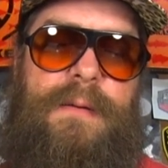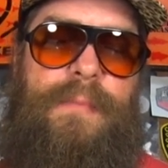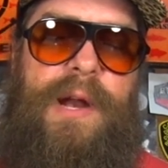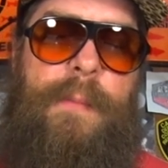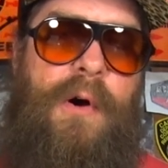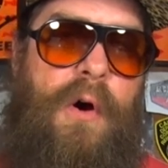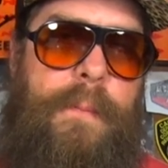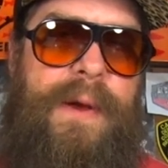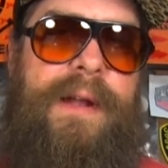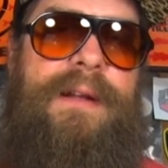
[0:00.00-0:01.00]
but I'm
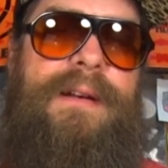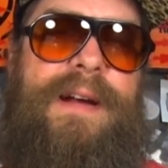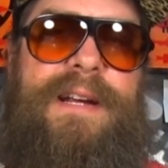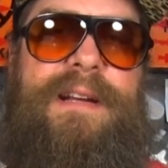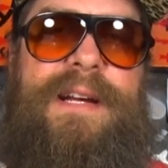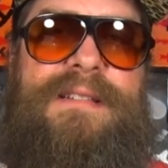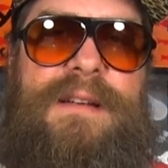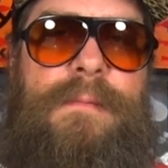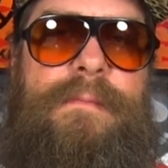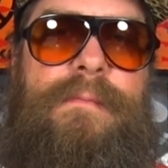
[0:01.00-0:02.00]
hoping I can get
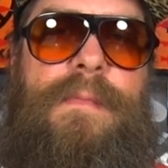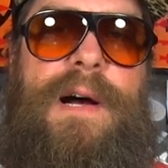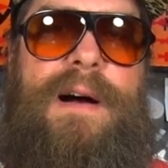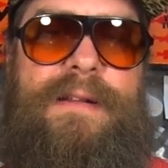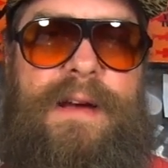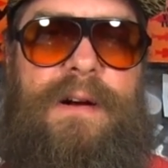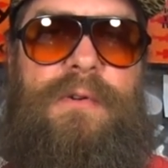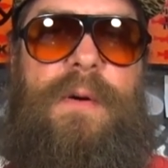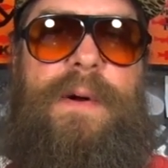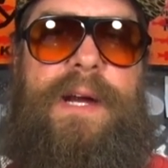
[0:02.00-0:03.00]
something on the
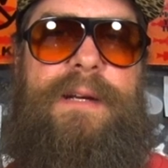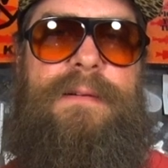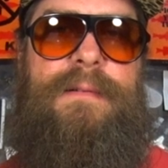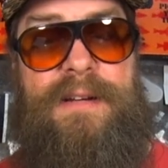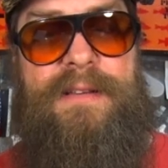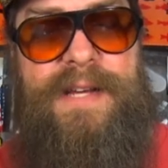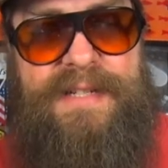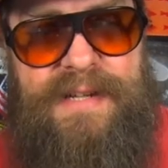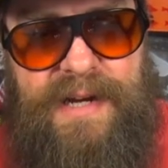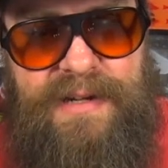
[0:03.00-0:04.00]
helgramite.
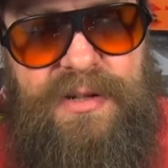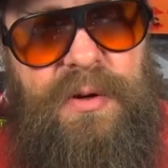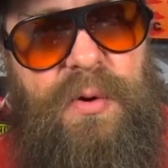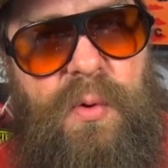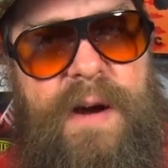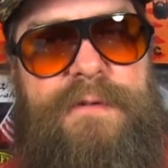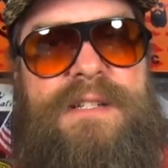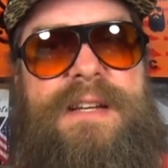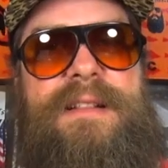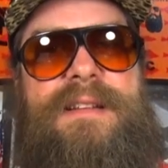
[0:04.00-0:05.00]
Thanks again to whoever
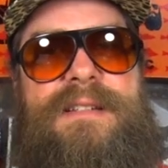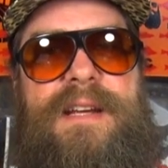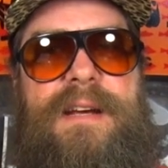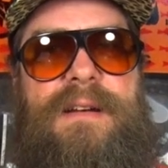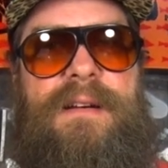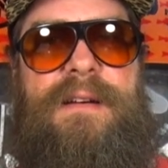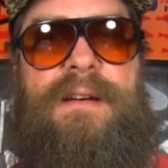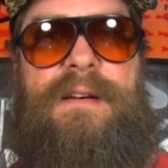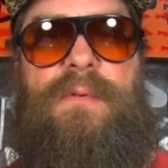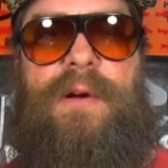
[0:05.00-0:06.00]
sent this in,
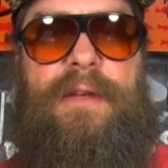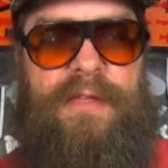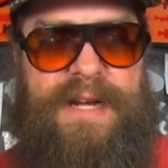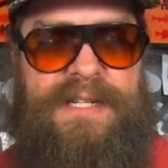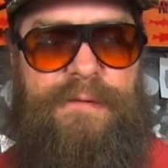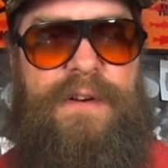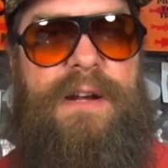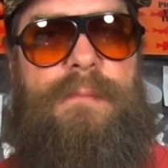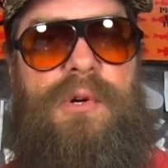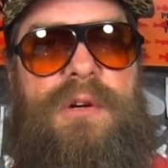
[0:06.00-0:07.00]
whether that's
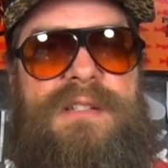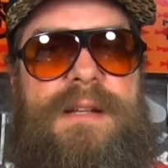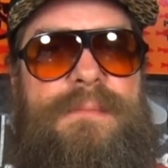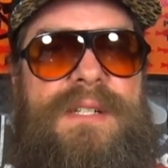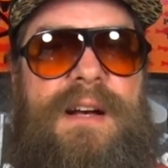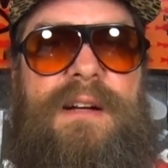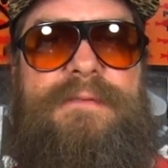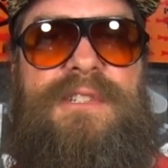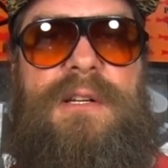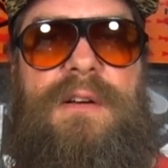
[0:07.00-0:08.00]
Venom Lures
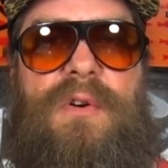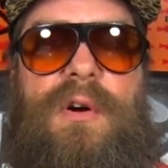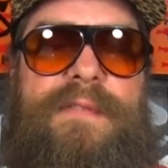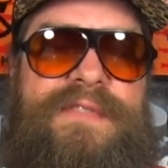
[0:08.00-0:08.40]
themselves or